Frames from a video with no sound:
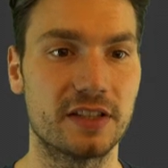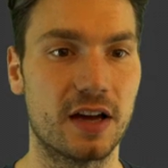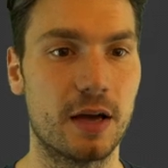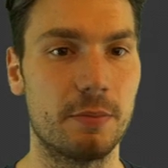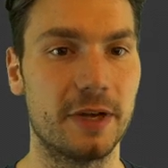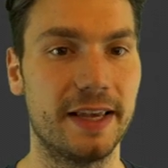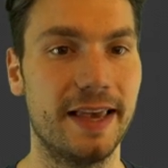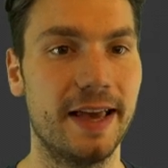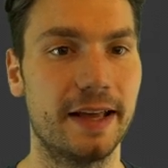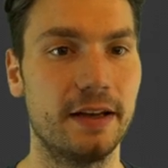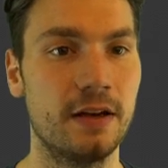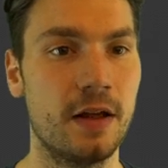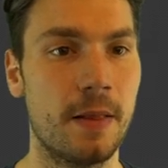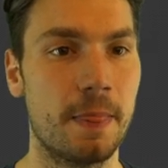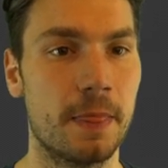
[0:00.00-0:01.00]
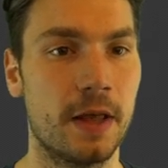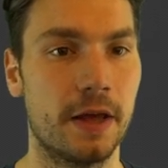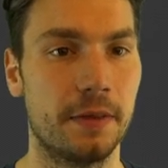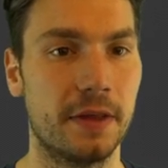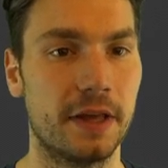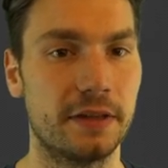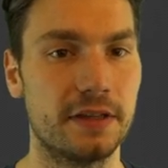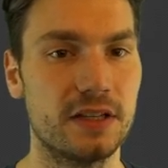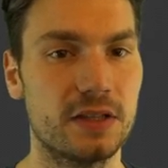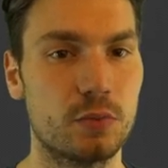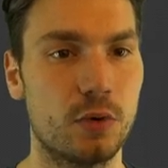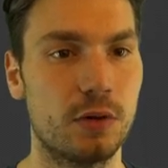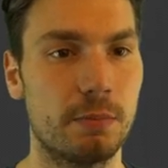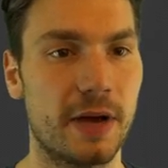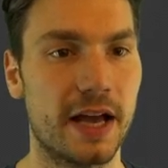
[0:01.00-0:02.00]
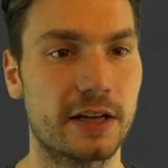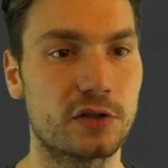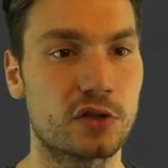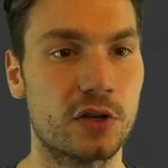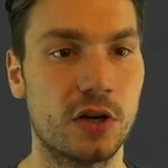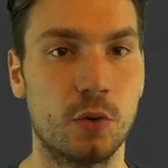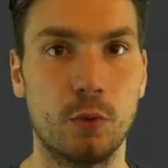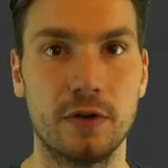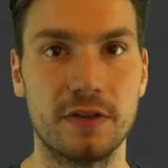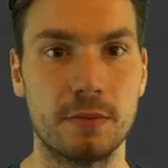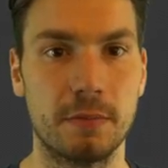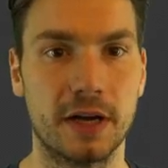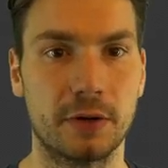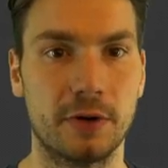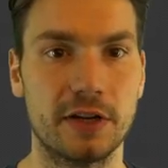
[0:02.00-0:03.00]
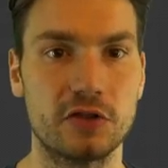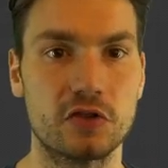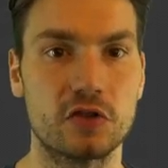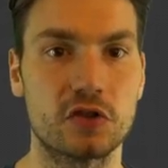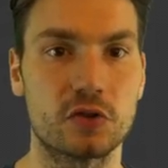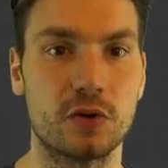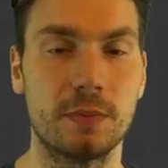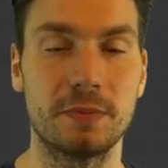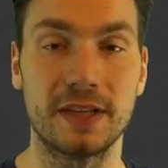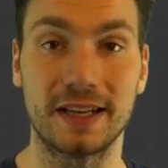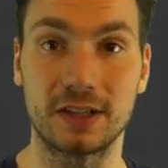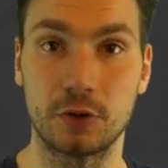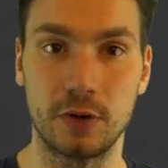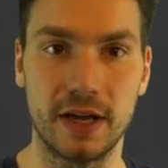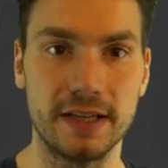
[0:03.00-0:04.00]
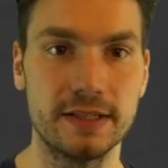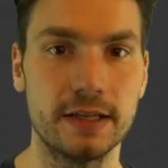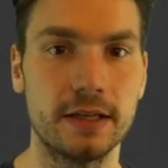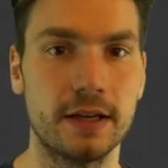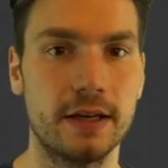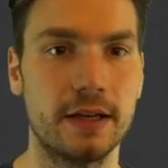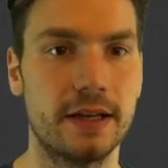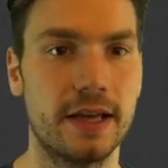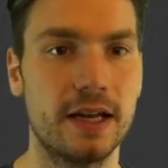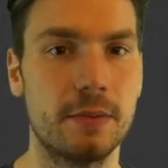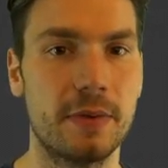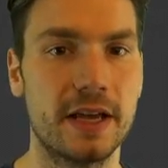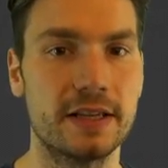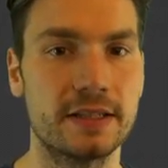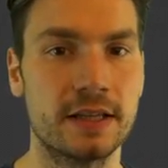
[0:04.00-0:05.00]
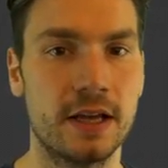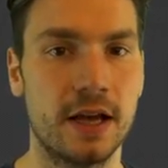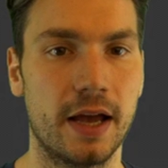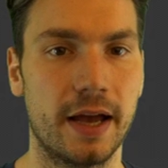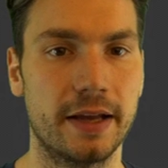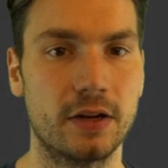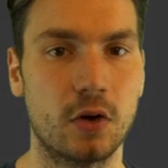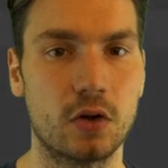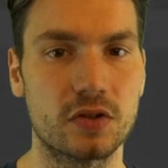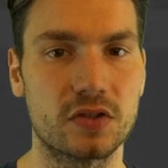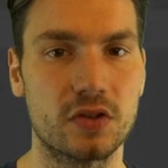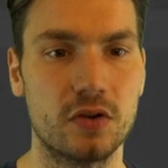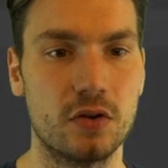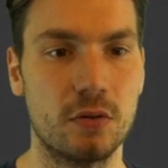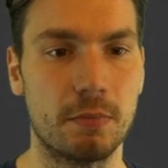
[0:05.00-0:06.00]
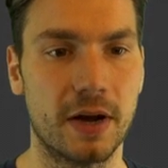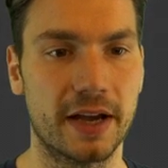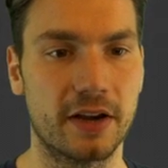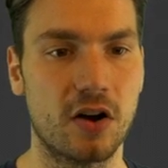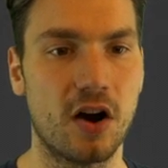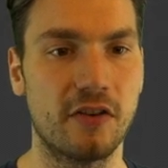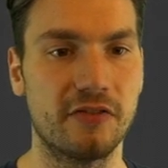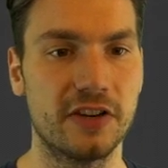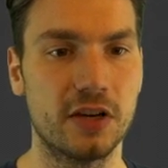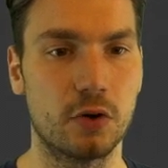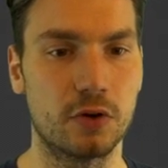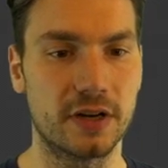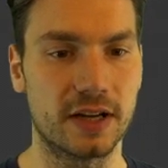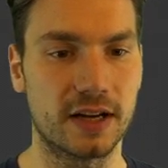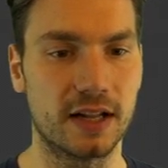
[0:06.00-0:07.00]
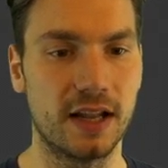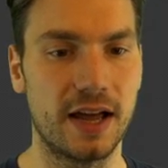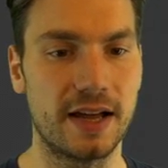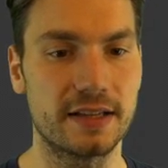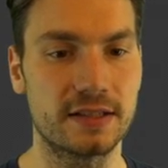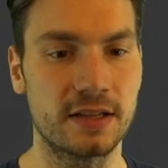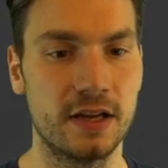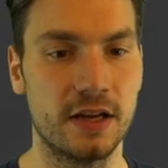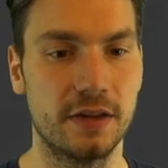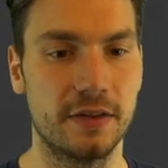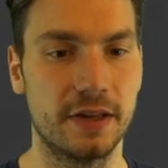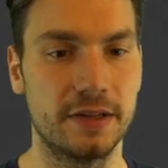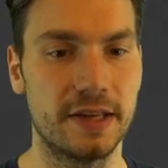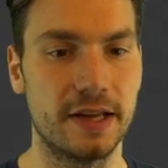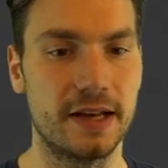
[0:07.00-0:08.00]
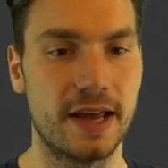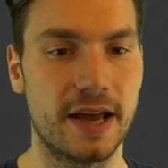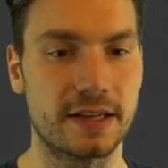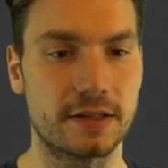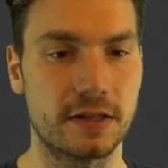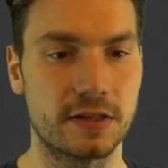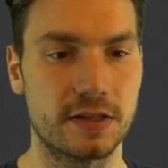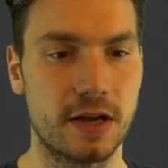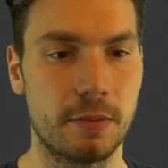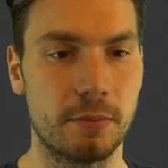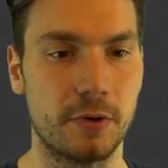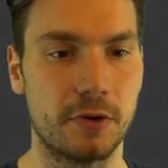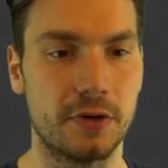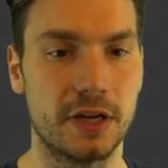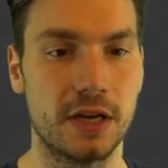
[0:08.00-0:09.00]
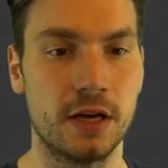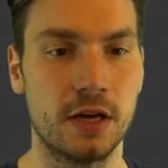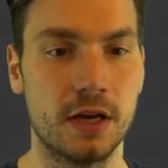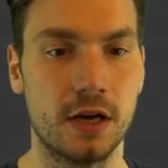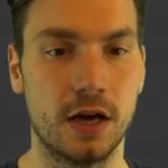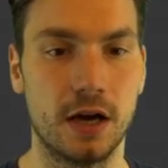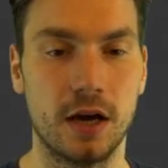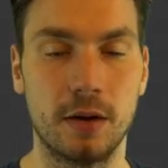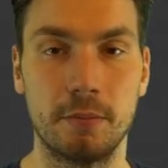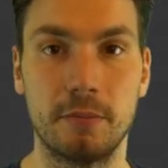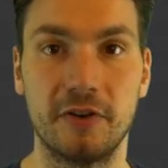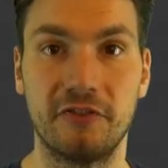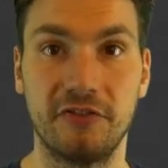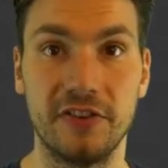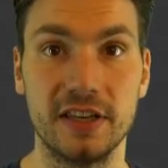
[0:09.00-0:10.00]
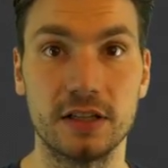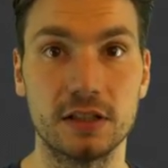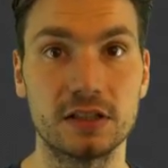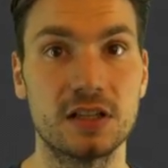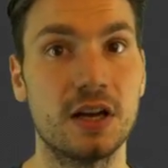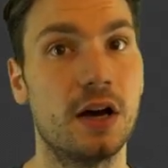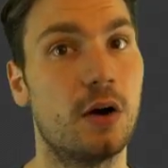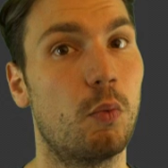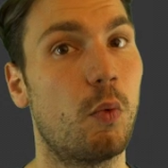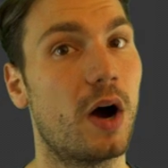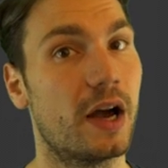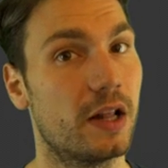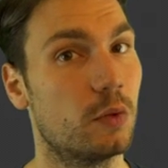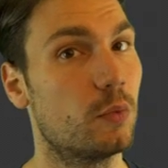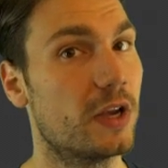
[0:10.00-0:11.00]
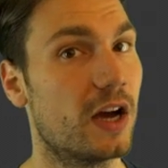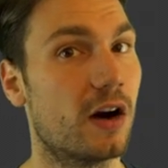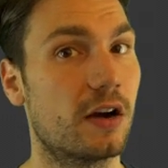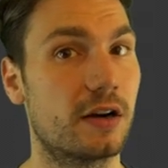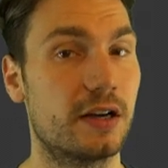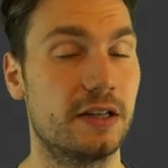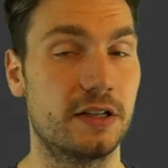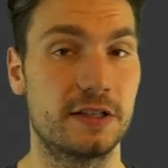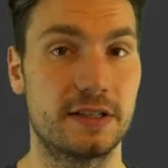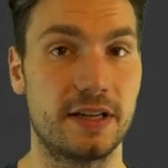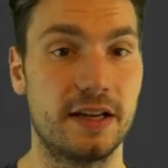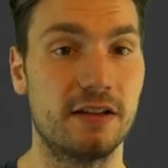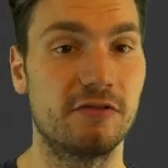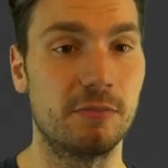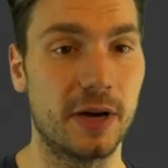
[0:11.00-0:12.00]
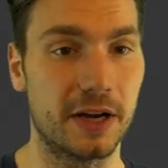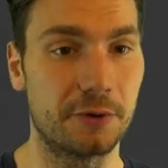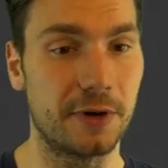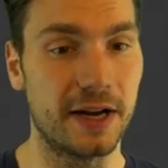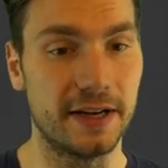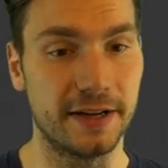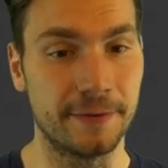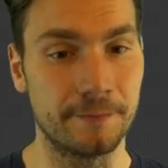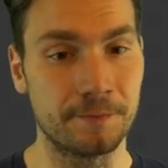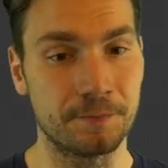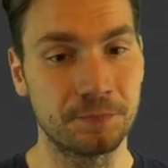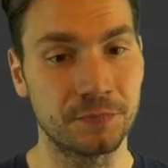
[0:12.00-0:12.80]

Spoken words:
type again, then this will match with the migration script that creates it in a database and also my coffee order class that then has this temporary field while we are in the state of migrating.